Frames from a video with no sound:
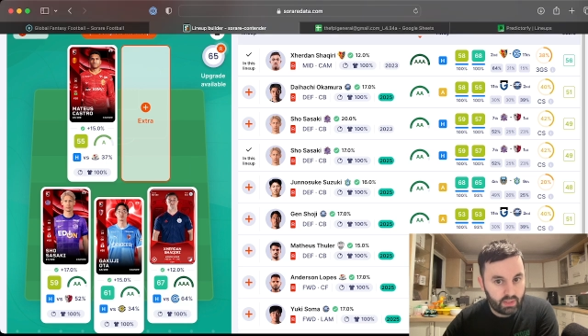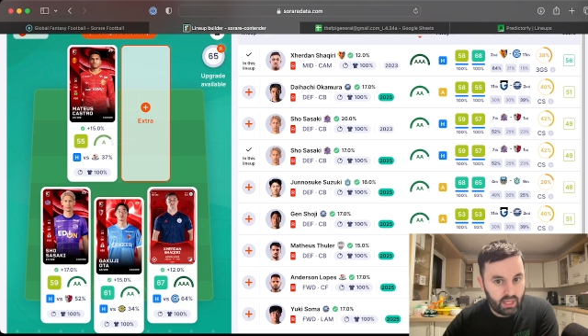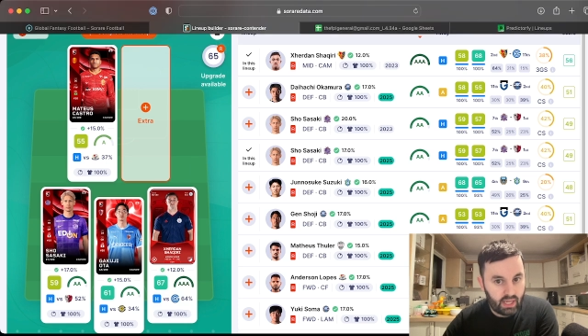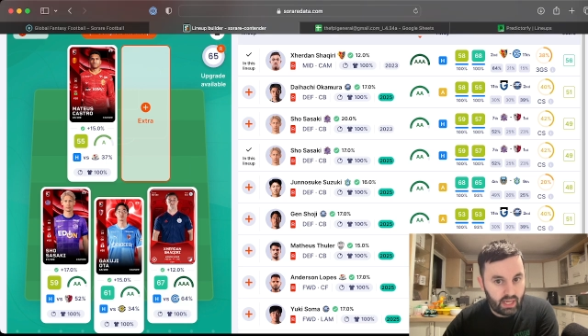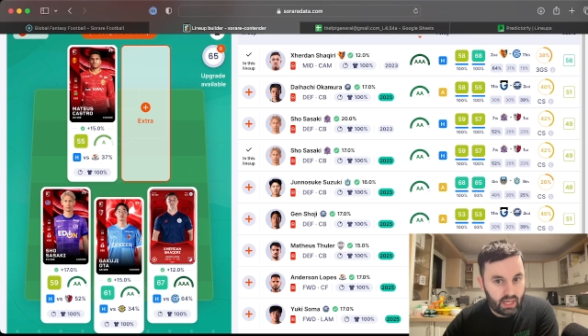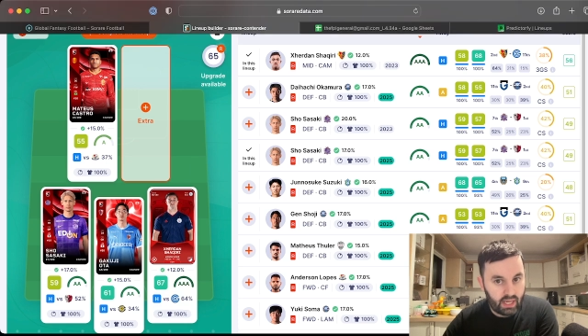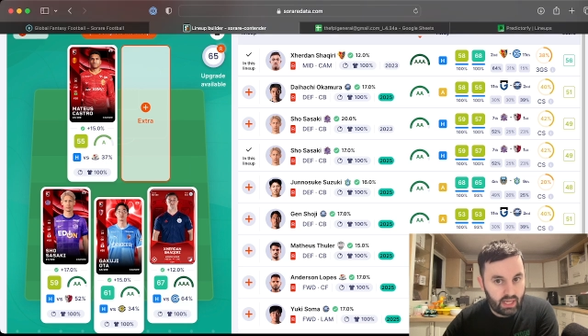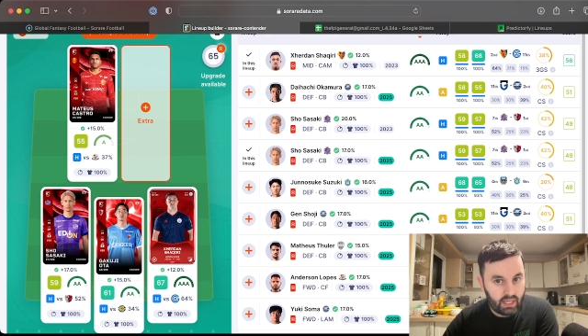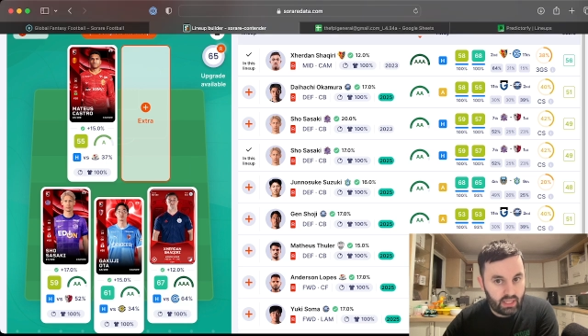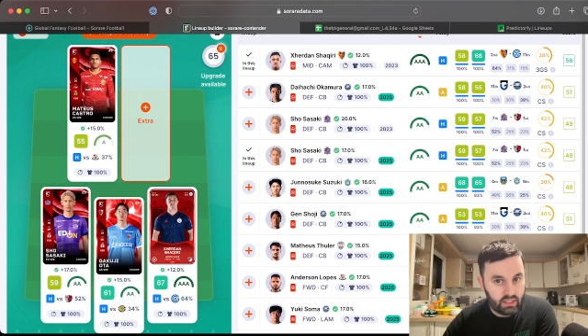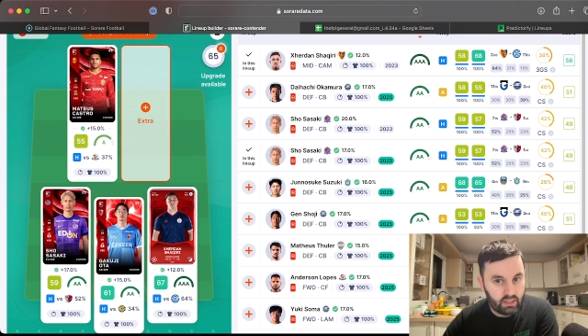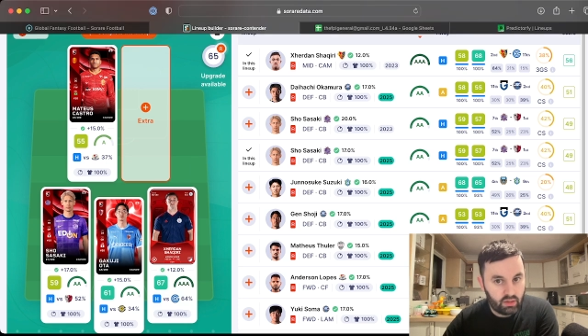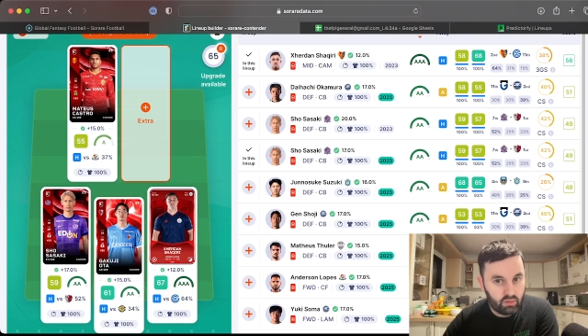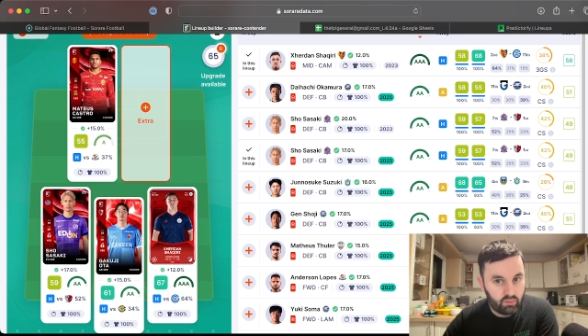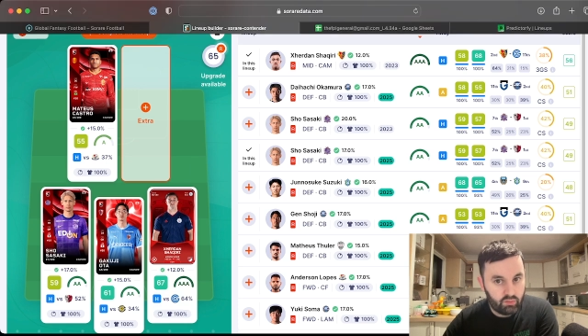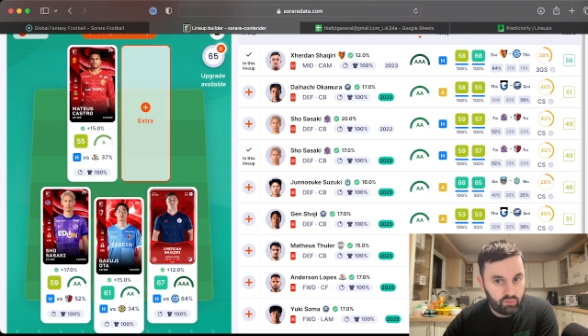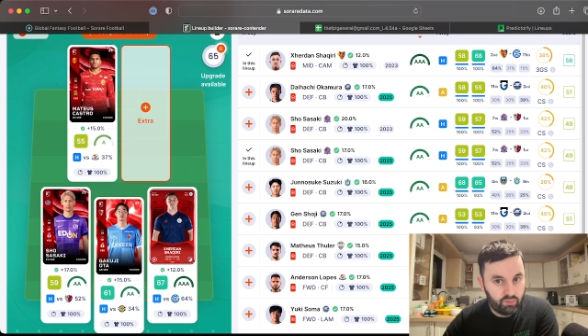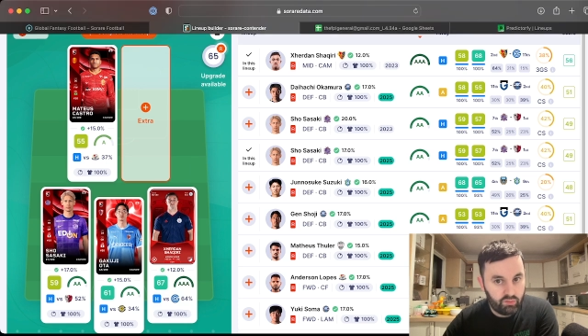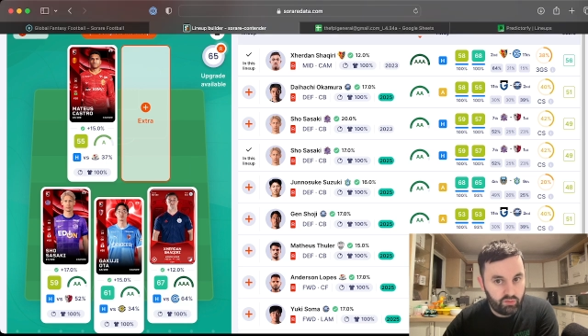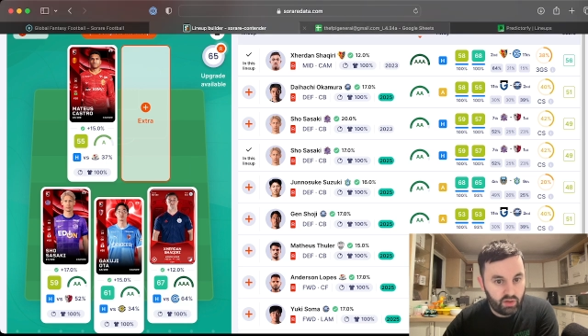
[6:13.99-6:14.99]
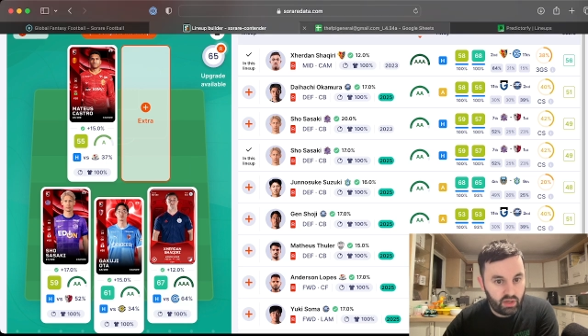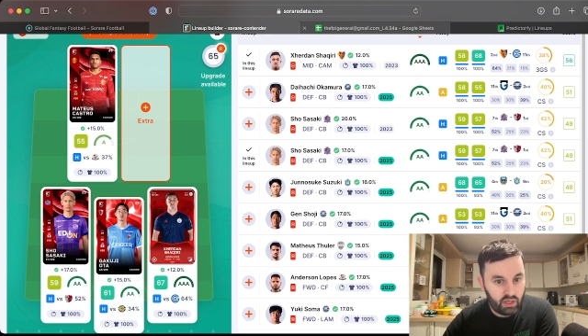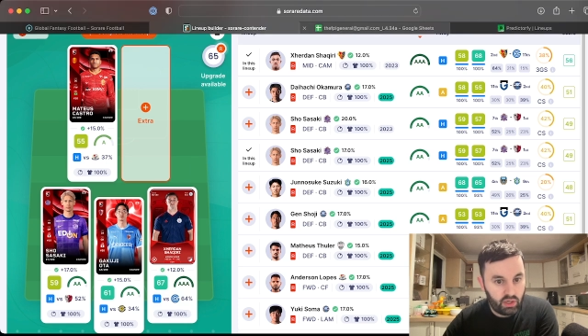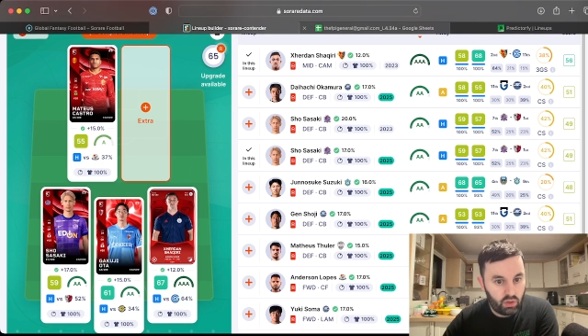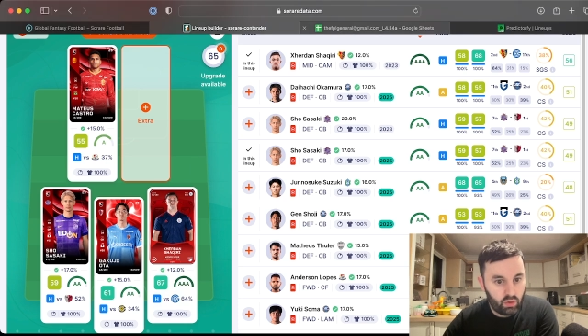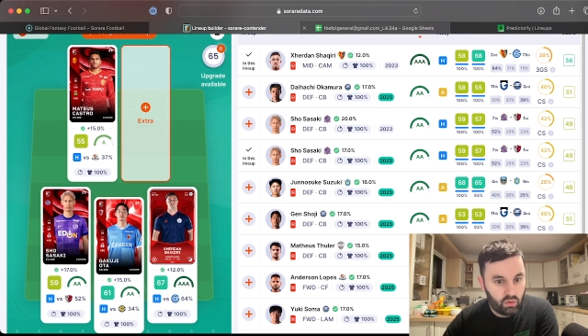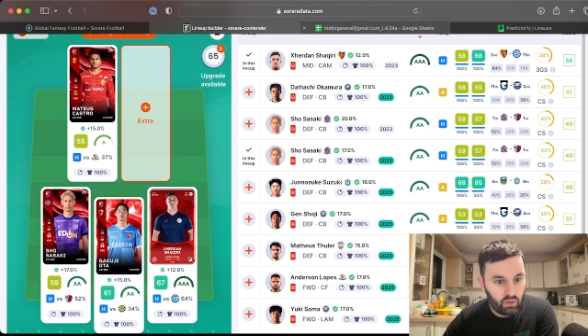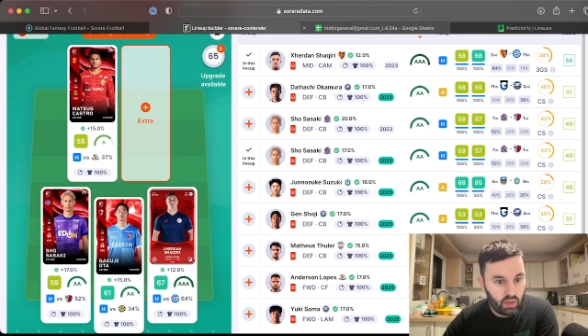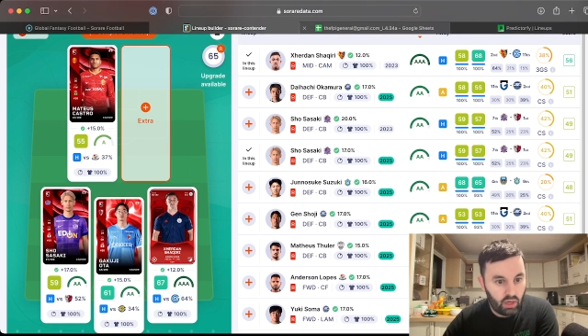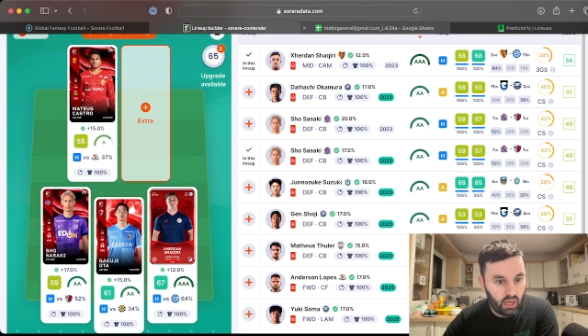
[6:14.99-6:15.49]
And filling
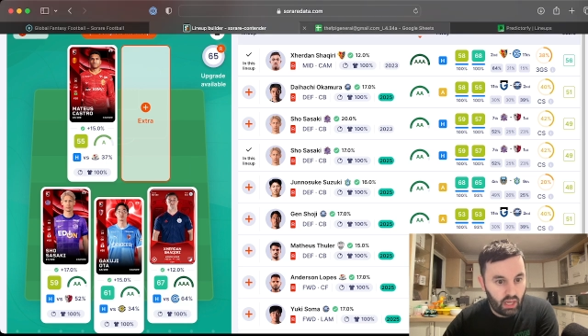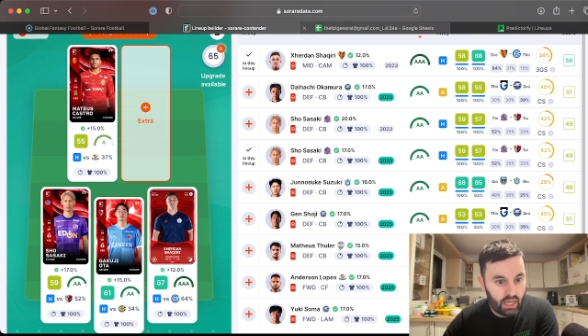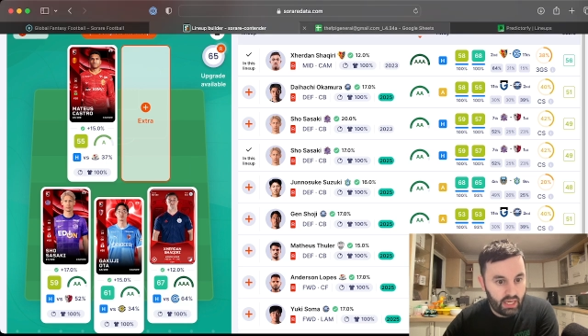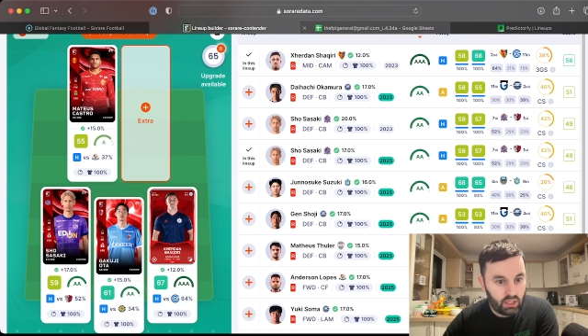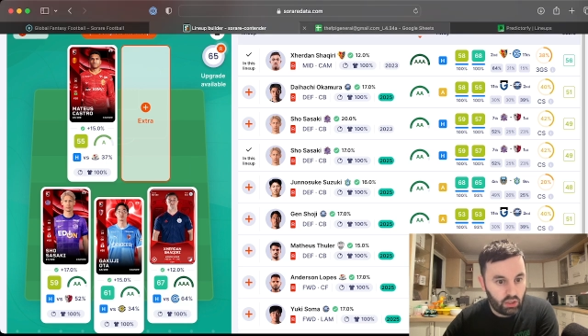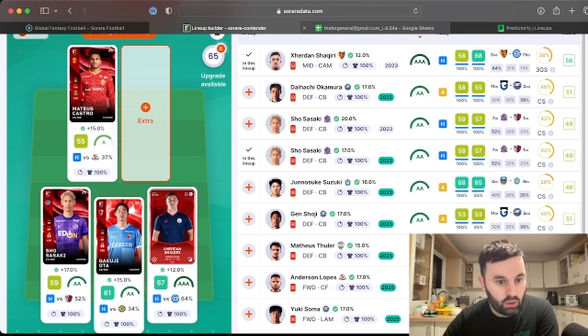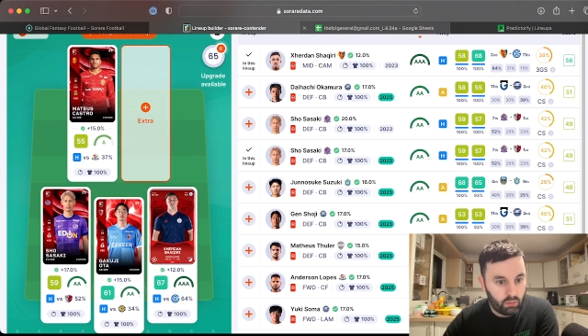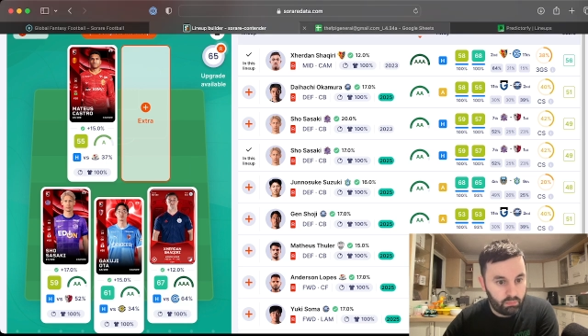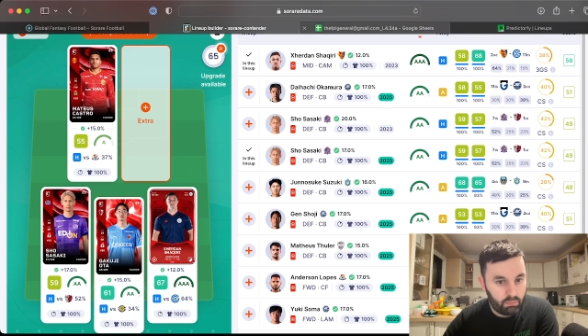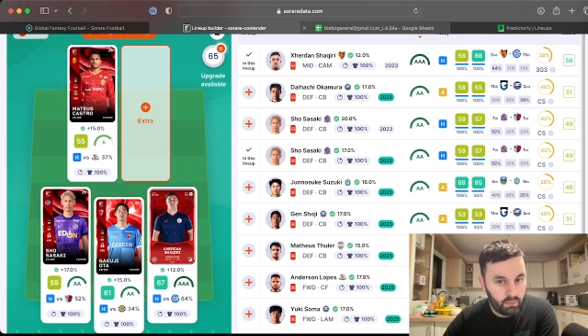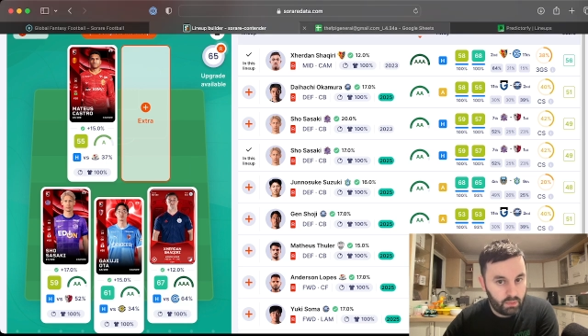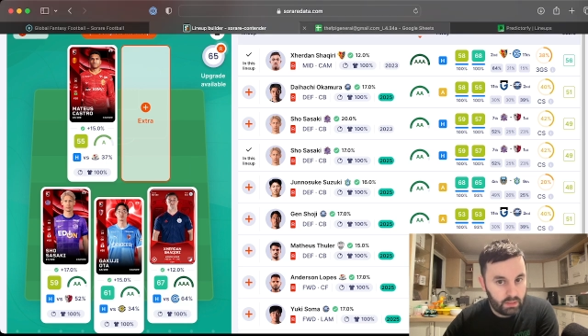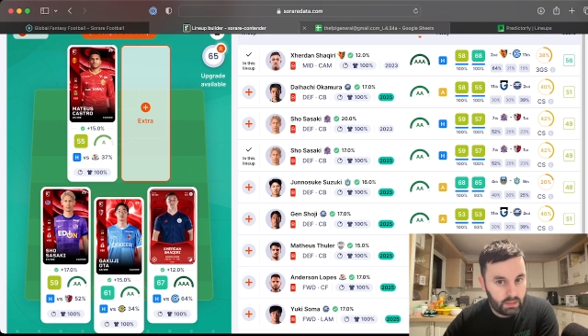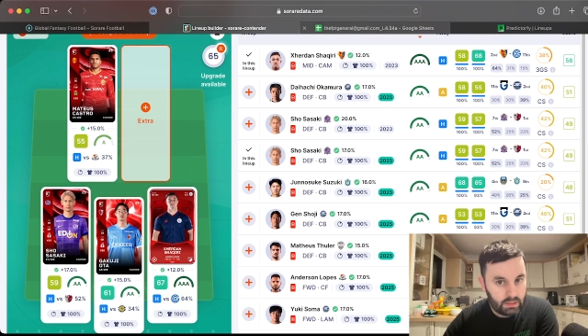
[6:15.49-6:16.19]
out the lineup,